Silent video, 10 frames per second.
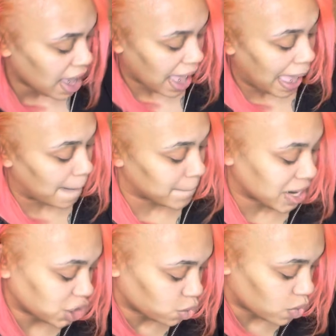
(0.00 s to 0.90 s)
How
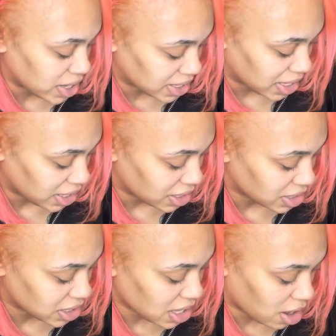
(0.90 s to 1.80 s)
much was it?
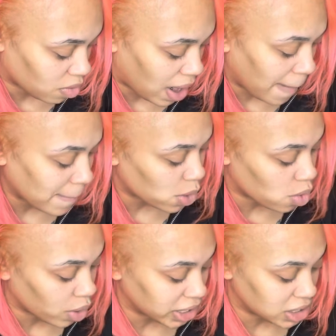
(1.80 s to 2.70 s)
So I'm
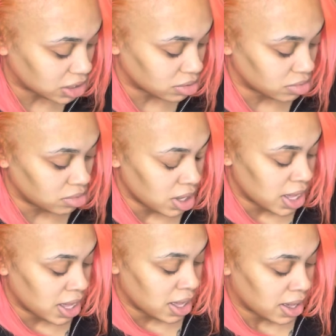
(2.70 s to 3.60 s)
going to
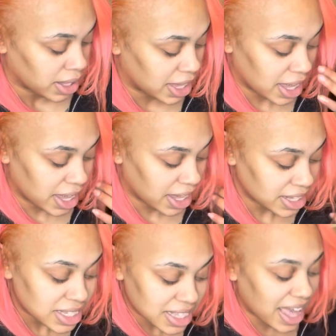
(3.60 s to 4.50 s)
get
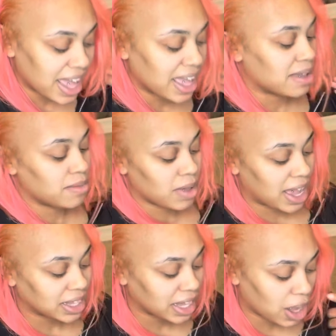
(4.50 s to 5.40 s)
into that.
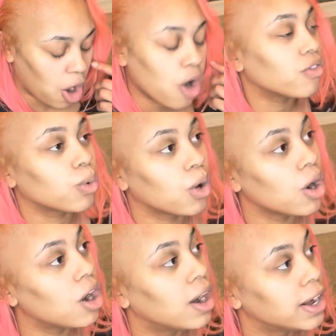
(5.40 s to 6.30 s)
I think
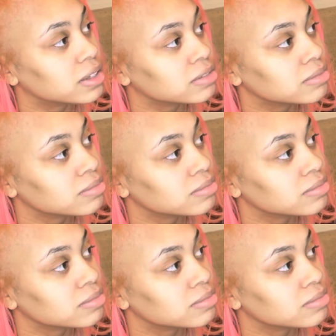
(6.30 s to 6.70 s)
overall,